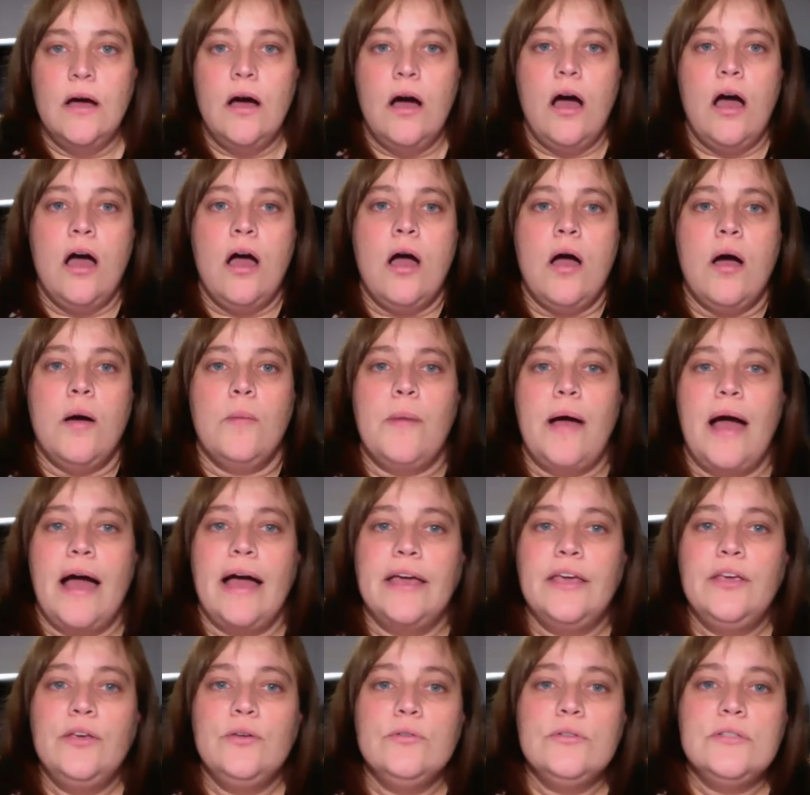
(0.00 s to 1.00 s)
I
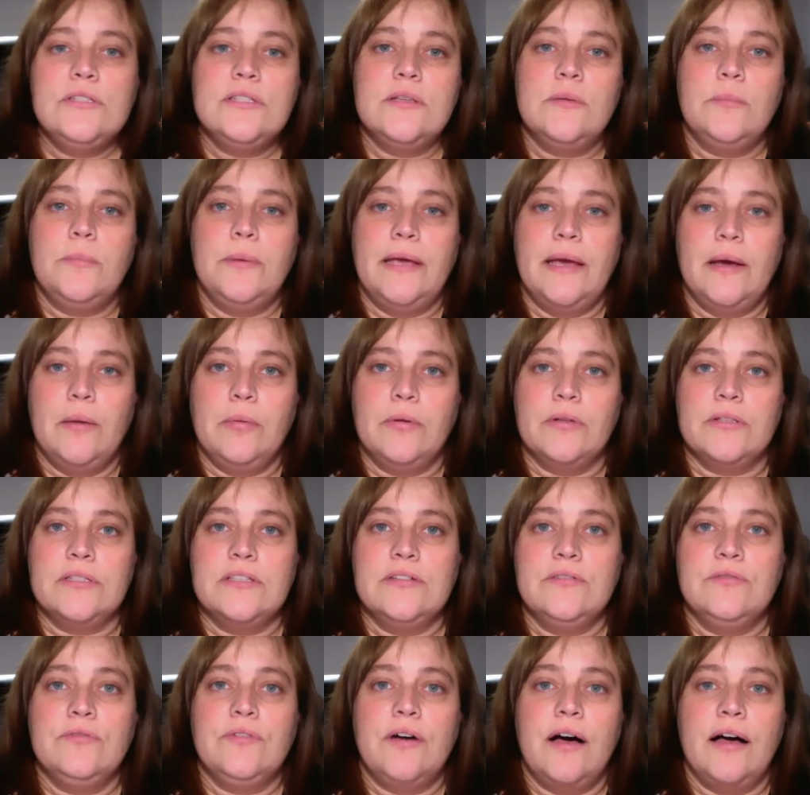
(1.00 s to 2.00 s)
used to be able
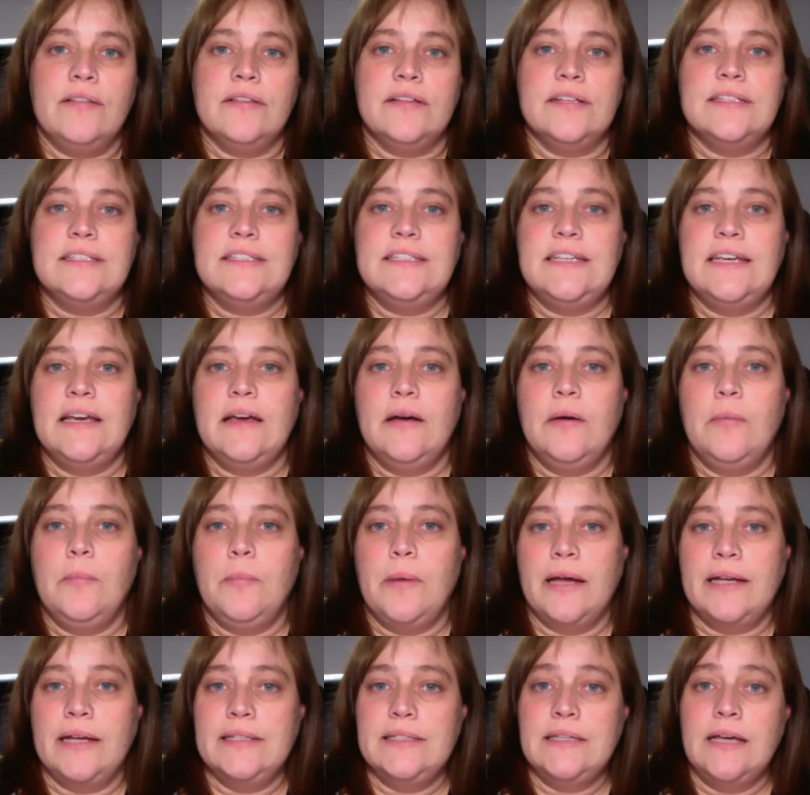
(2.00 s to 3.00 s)
to volunteer
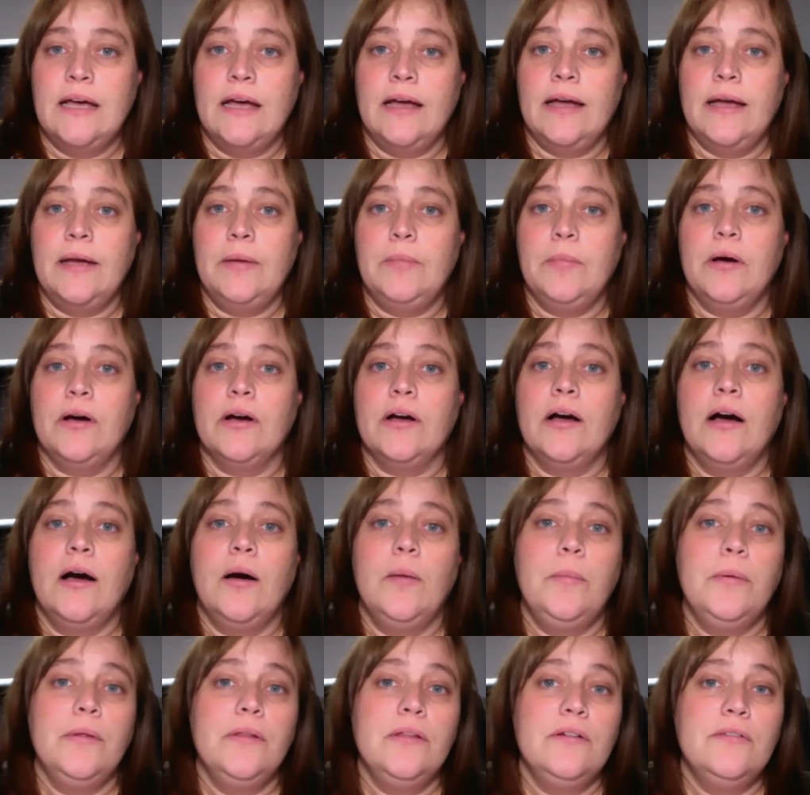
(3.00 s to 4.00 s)
my time a
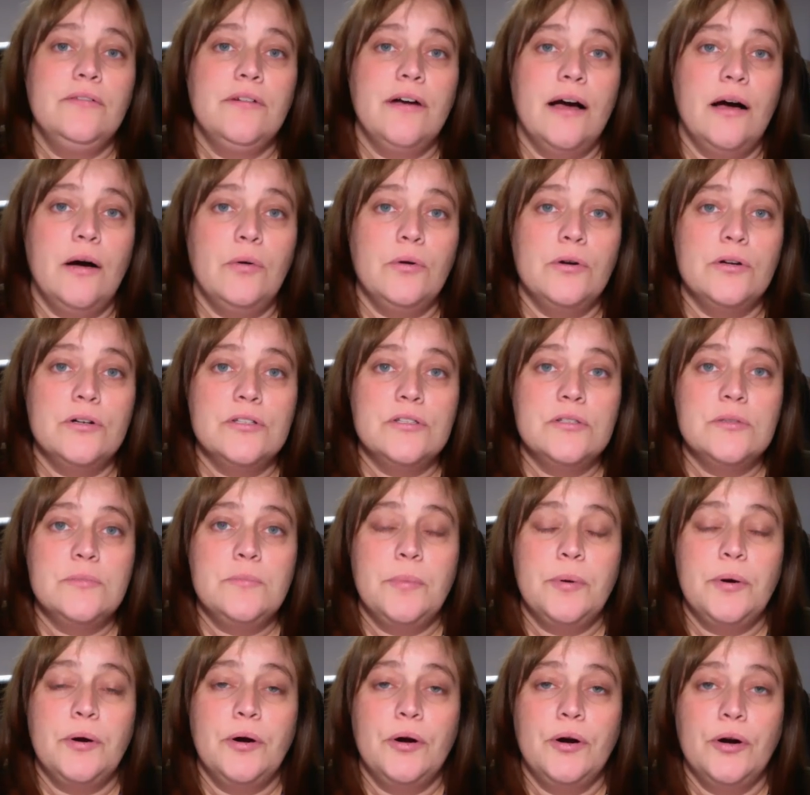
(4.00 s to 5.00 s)
couple of hours
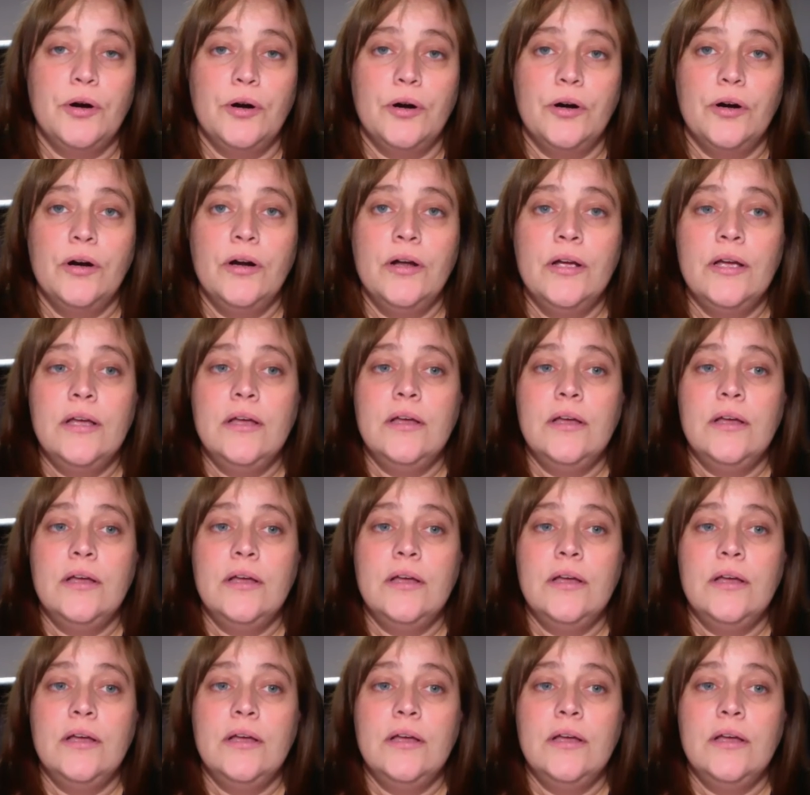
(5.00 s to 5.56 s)
per